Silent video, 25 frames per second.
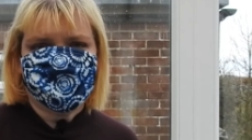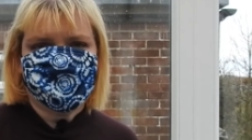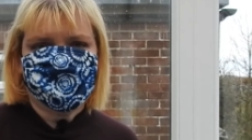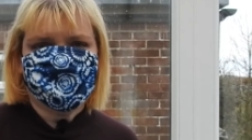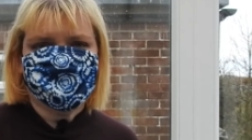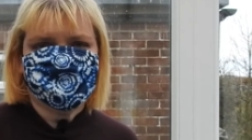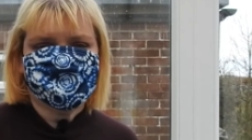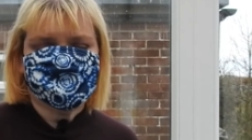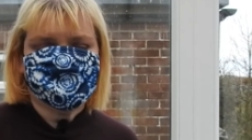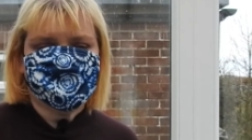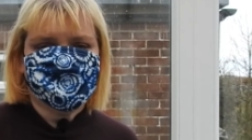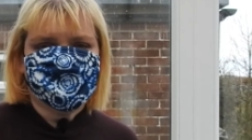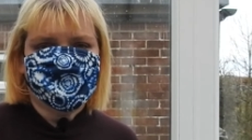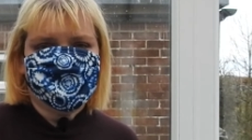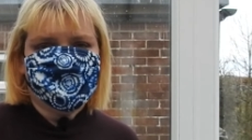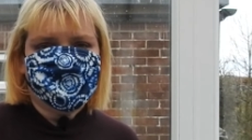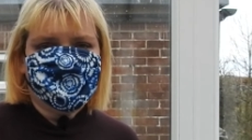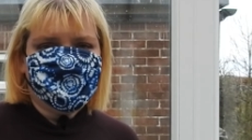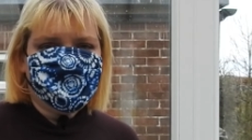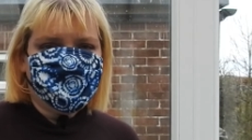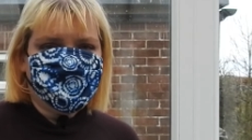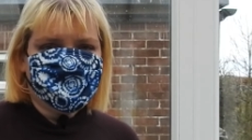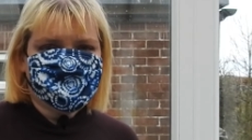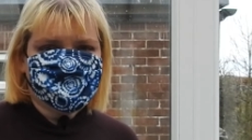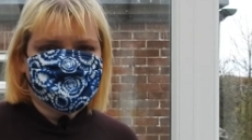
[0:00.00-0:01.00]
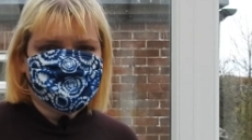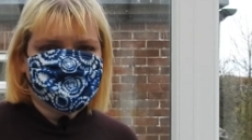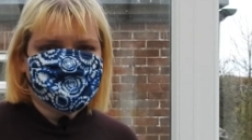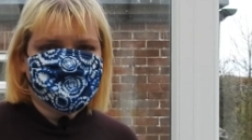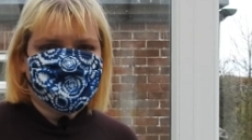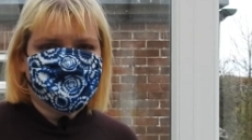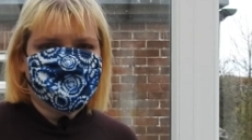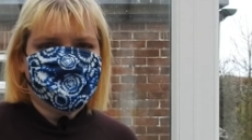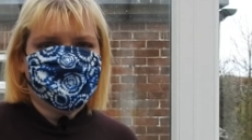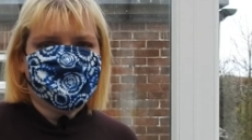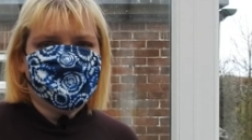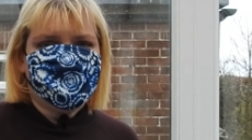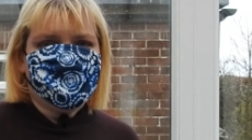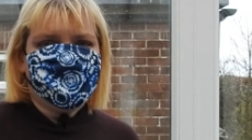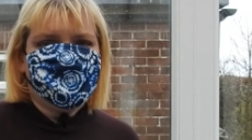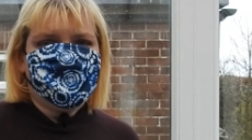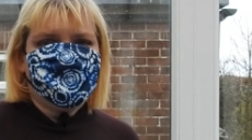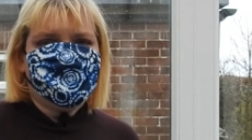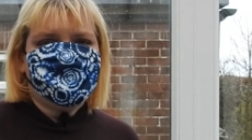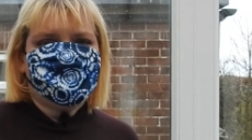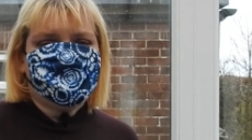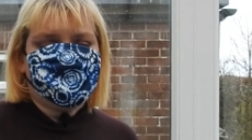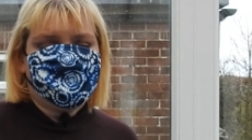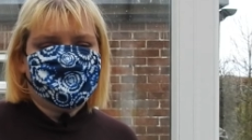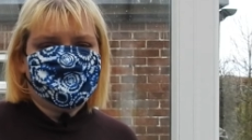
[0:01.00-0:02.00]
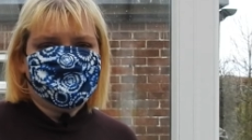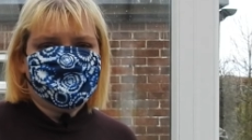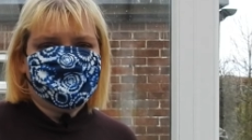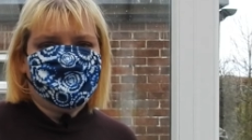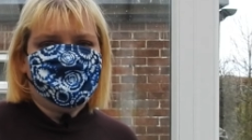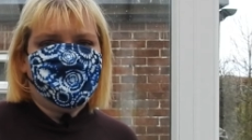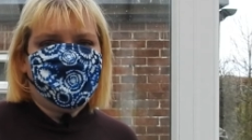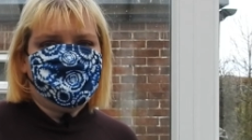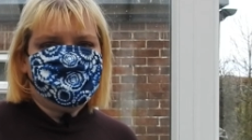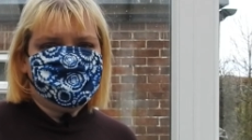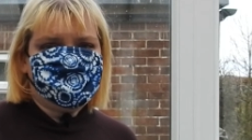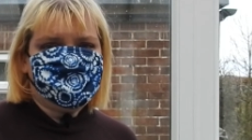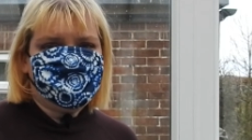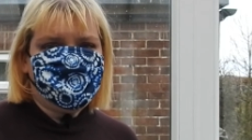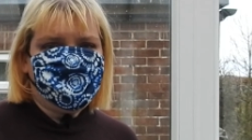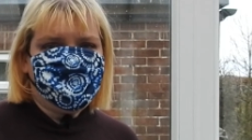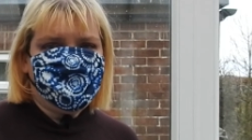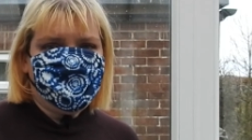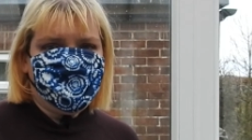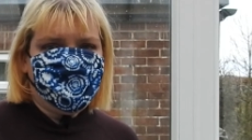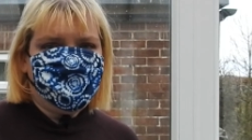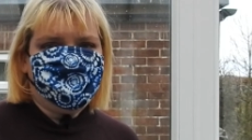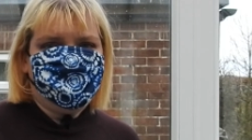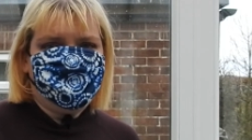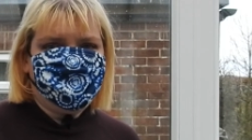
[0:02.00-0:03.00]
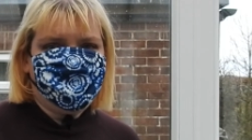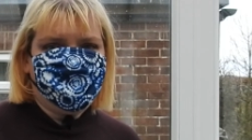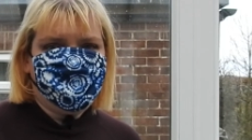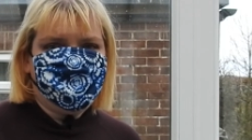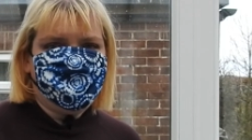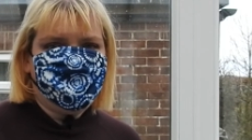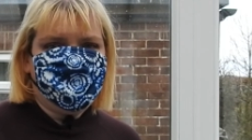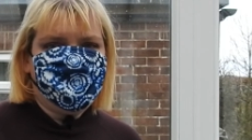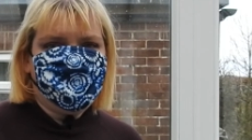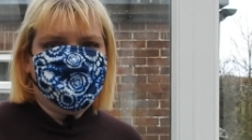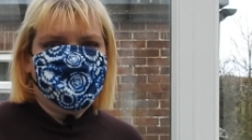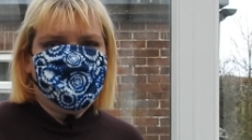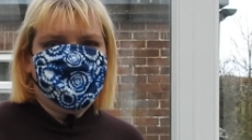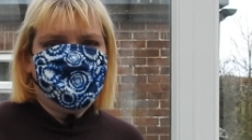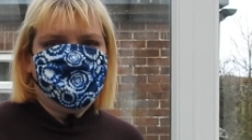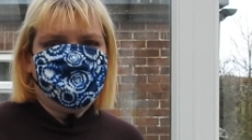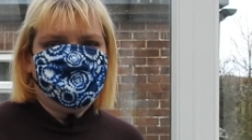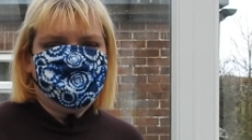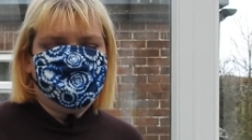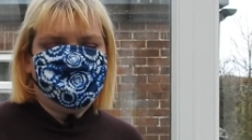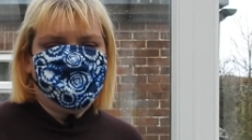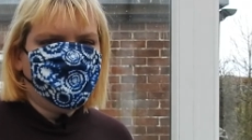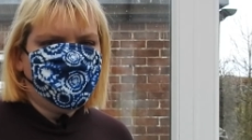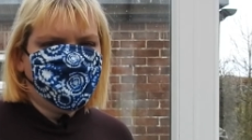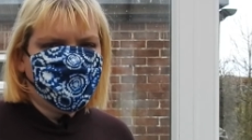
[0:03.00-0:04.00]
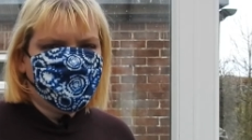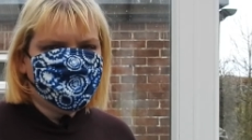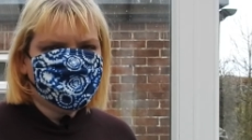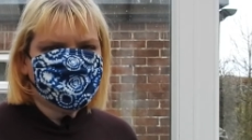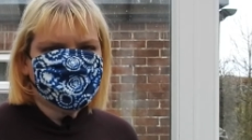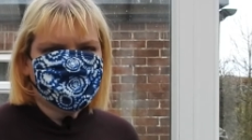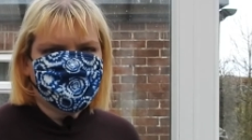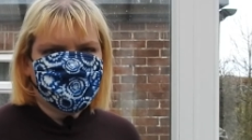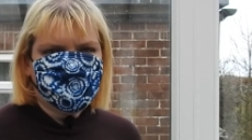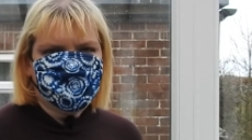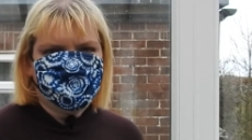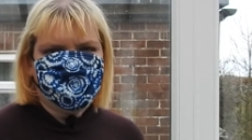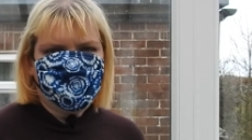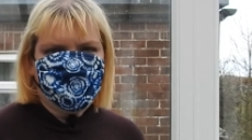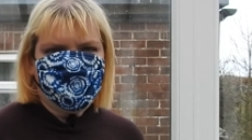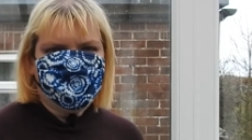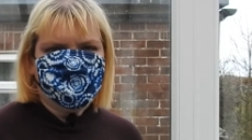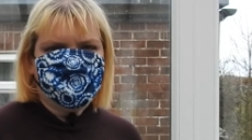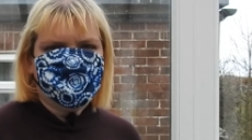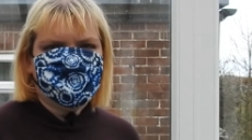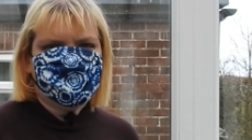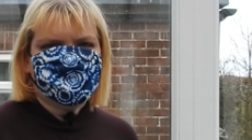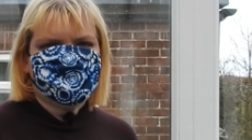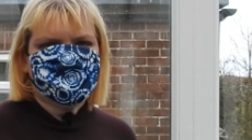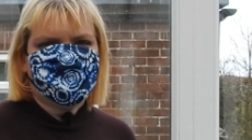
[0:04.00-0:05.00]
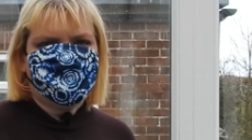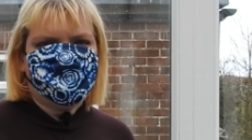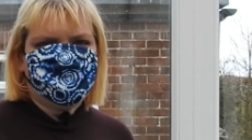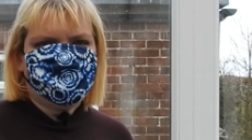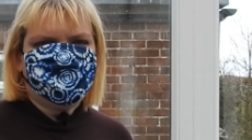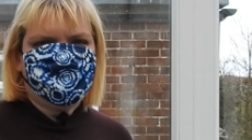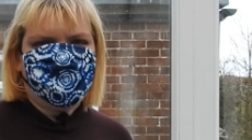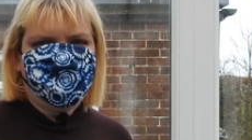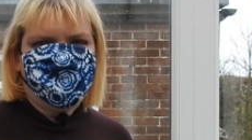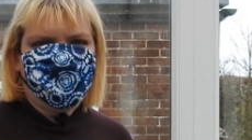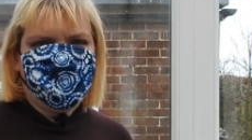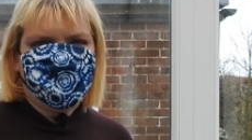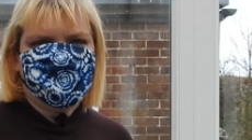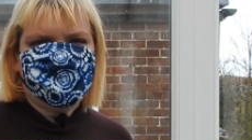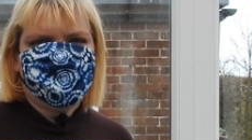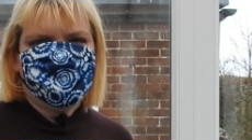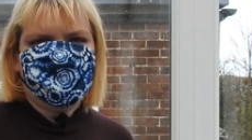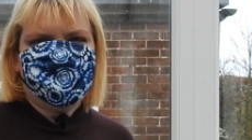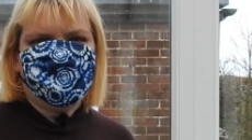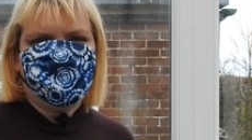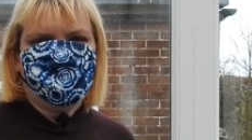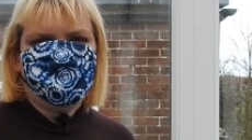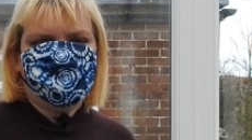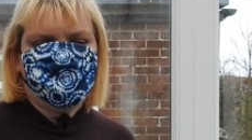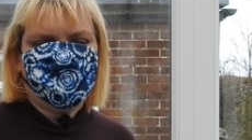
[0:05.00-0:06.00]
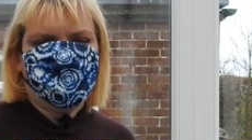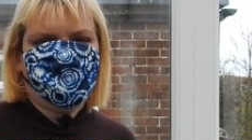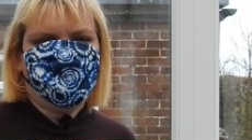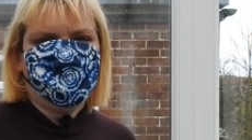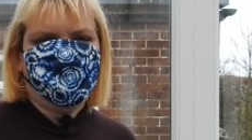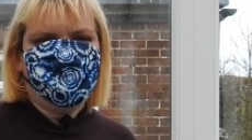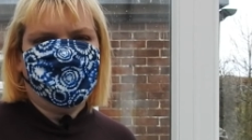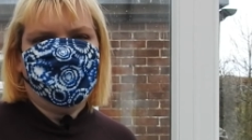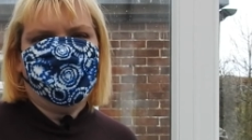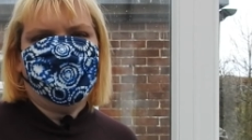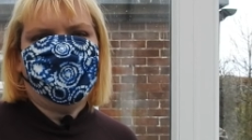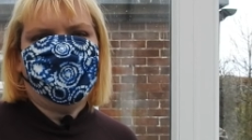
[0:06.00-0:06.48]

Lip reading: and as I say, they do absolutely love them. What I'm talking about is vine ball